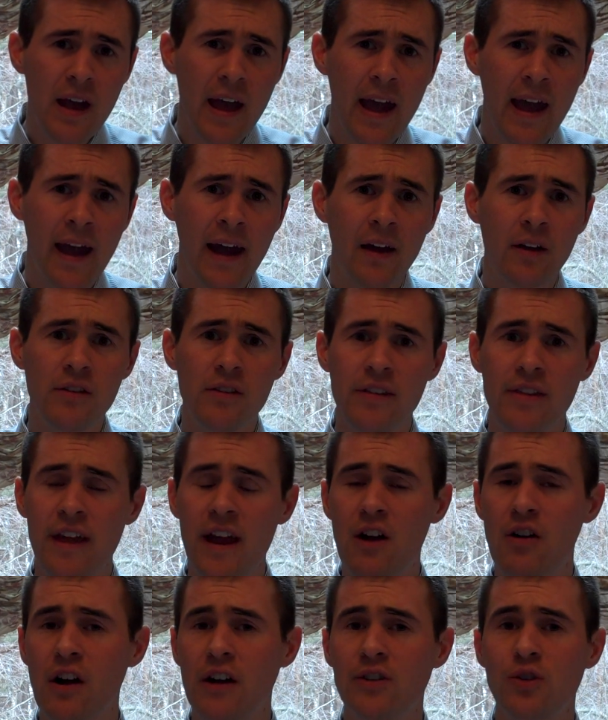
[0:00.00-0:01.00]
And
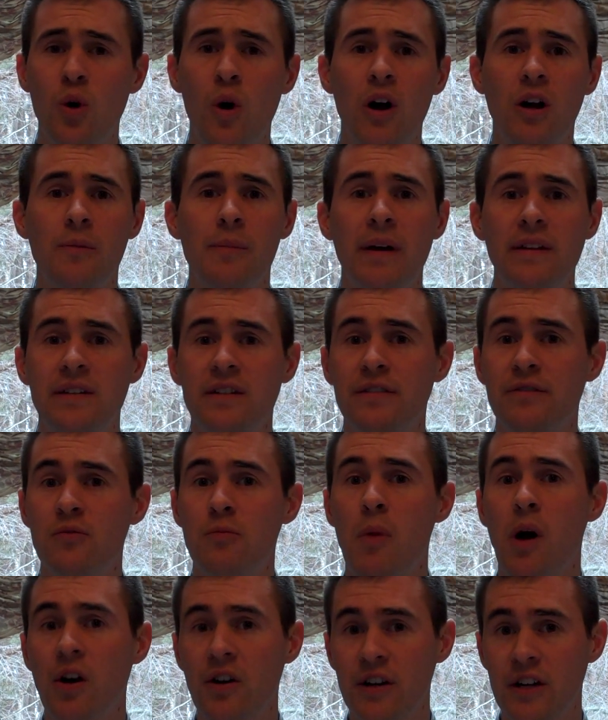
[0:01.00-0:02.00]
there I talk about the
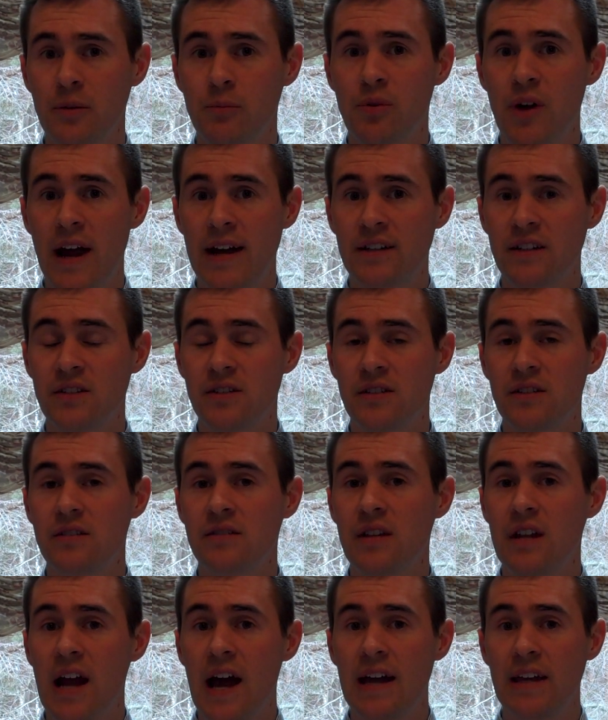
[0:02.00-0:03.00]
different marketing
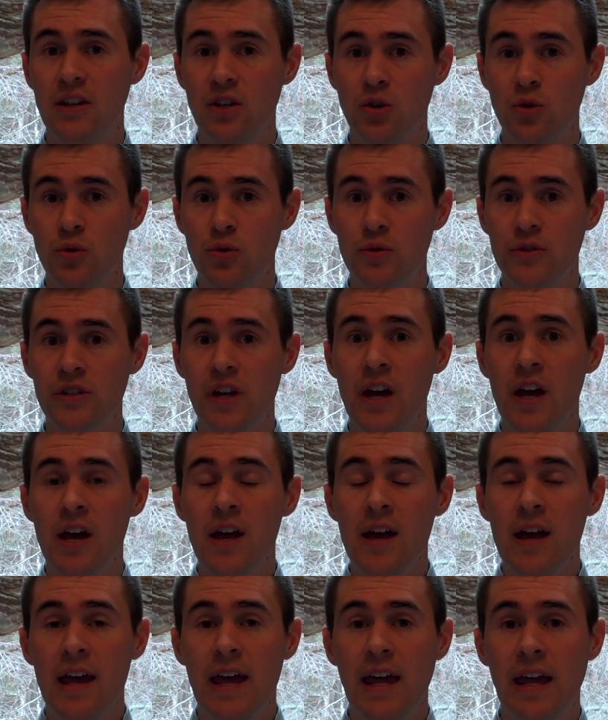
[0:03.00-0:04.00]
practices that I use
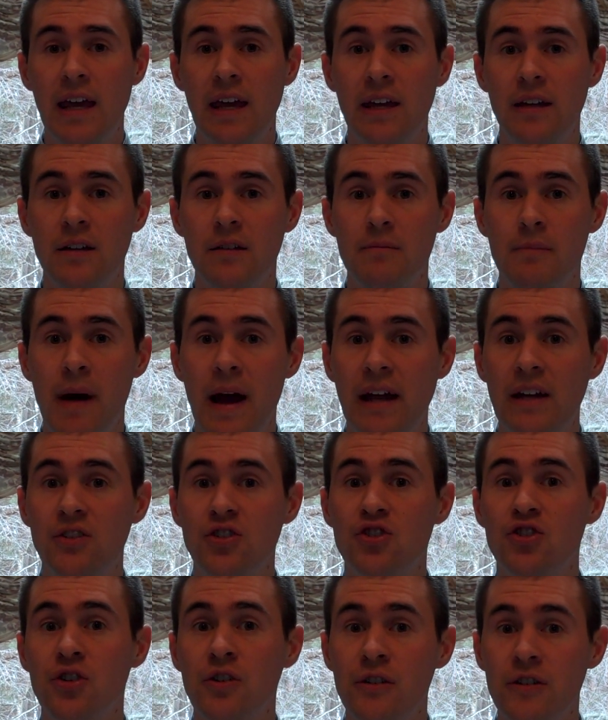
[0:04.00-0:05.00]
in my
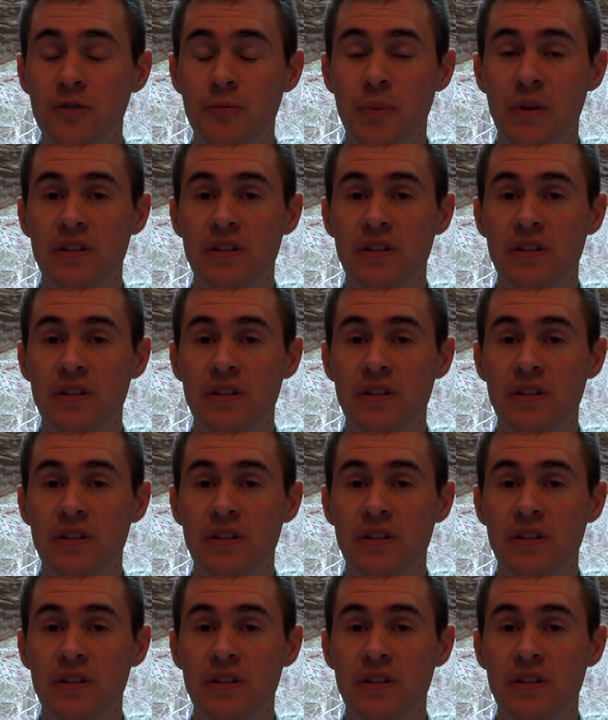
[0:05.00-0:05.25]
insurance